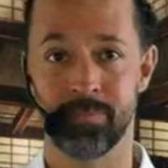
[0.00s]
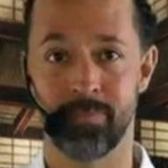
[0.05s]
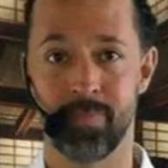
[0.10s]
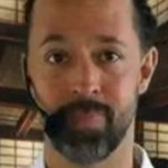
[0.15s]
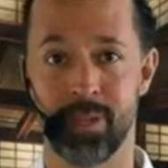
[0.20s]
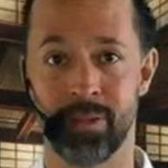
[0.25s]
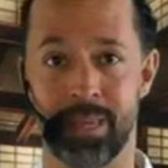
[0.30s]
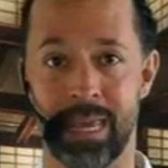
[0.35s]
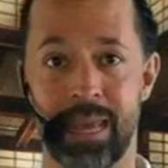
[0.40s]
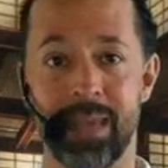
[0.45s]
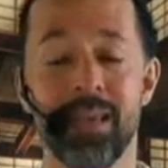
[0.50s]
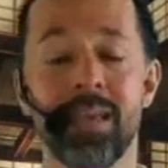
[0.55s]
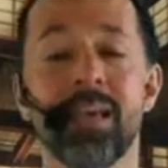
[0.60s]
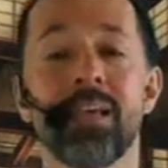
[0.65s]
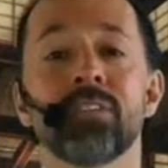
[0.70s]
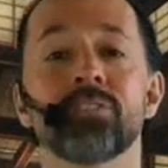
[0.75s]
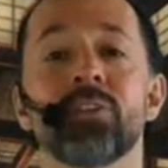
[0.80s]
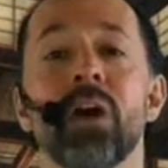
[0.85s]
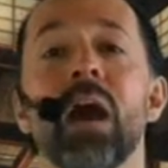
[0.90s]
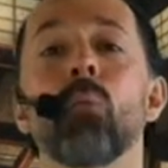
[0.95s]
Okay?
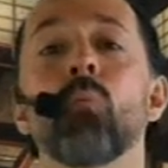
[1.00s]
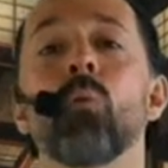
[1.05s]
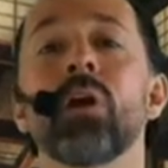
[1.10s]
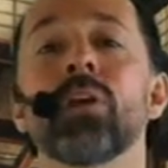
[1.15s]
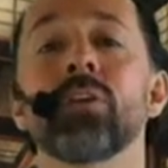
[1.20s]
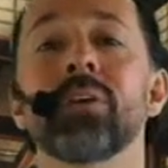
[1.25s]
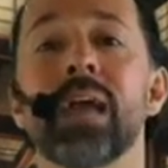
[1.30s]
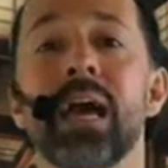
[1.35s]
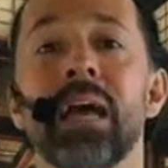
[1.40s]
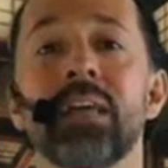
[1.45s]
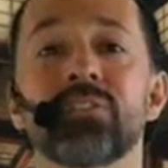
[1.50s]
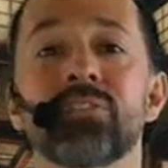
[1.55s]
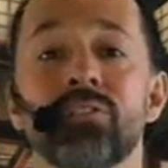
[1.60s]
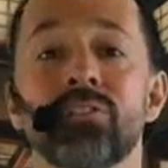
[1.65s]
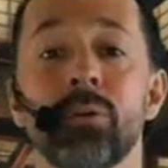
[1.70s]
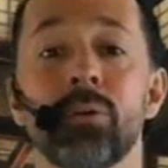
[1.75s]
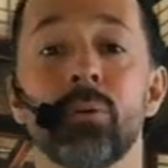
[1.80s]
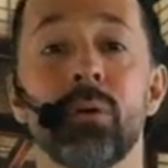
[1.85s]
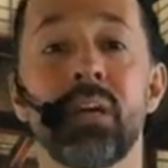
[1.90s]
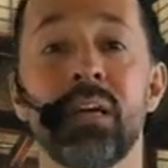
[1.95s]
So I want you guys
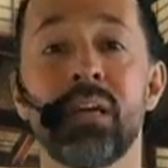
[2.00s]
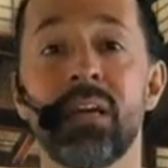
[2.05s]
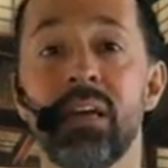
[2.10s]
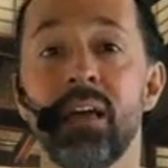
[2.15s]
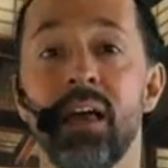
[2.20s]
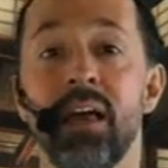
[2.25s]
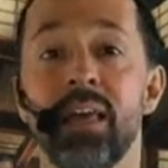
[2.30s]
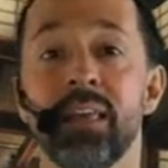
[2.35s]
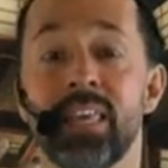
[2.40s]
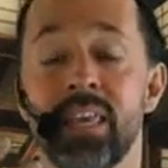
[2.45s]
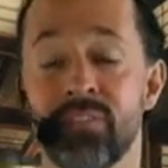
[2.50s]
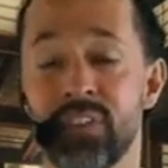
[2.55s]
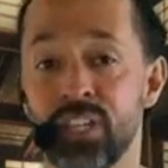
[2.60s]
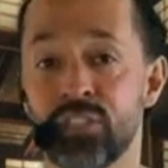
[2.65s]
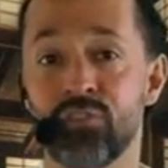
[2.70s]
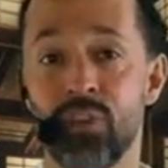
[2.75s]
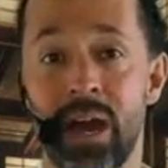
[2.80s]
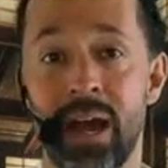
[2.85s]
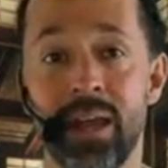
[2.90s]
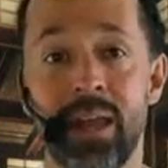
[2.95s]
to give it a
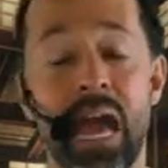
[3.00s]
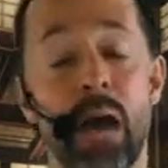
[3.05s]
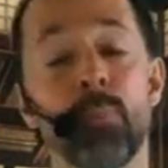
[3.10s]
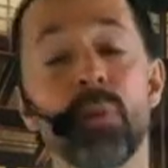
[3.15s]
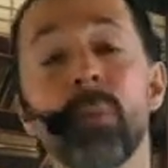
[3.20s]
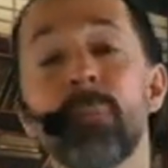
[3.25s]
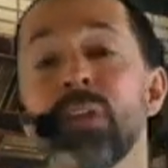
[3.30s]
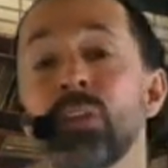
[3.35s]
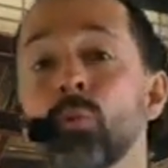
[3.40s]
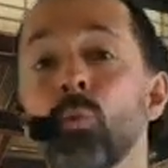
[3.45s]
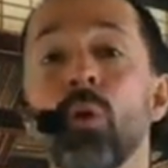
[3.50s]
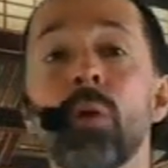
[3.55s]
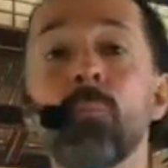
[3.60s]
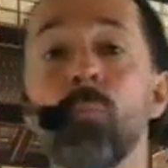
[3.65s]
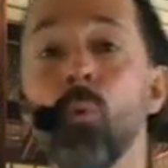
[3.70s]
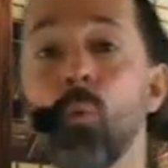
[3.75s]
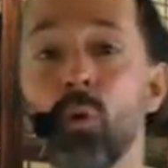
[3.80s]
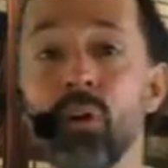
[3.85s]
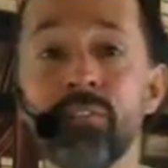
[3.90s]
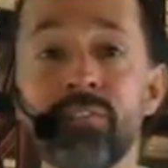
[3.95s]
try. I'm going to be doing
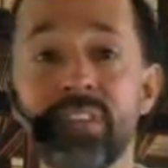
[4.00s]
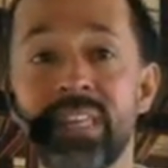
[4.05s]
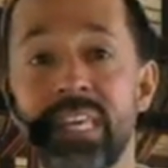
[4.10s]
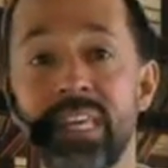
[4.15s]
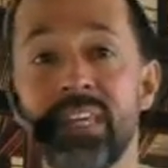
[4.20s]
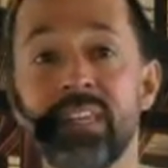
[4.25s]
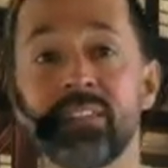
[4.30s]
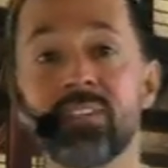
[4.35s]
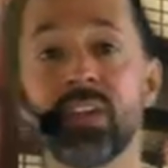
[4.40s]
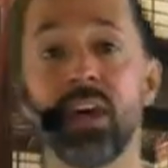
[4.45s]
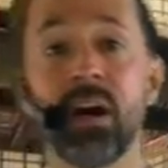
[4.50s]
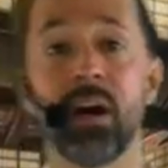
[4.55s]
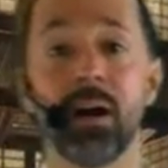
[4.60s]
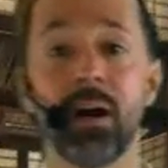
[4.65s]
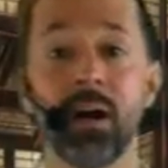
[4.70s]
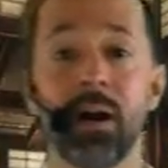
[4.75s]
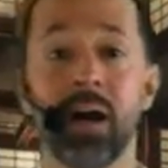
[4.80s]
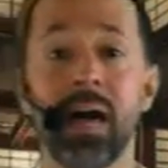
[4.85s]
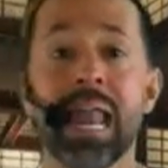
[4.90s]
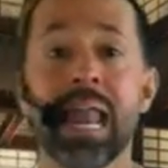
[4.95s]
more of these
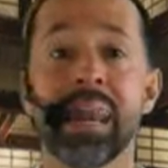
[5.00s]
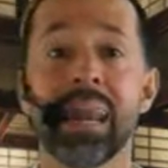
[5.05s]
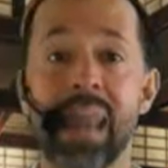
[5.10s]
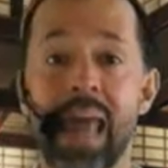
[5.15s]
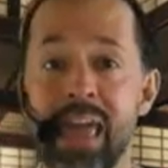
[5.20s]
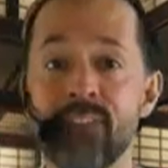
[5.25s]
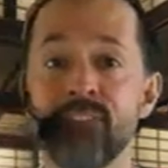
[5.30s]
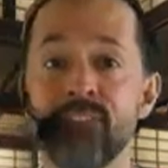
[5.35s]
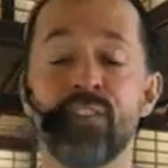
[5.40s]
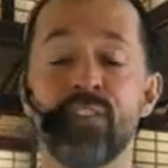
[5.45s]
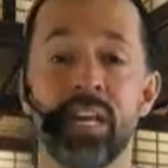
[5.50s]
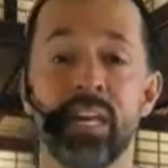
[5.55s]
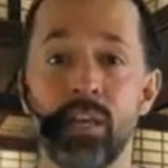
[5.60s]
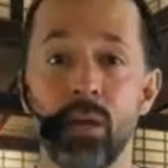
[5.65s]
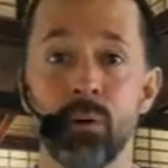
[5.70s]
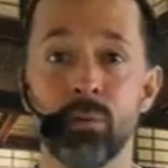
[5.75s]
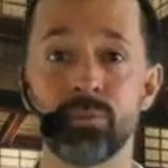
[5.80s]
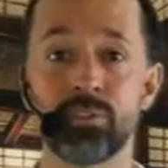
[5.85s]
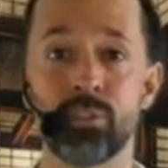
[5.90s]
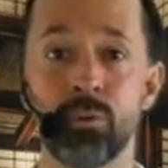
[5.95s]
live
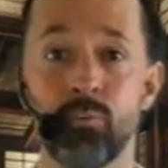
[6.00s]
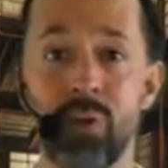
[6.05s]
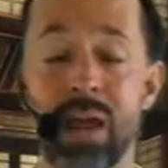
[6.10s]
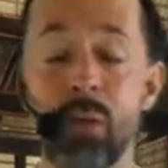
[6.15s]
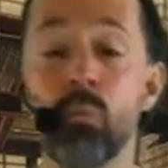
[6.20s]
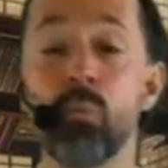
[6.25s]
videos, right?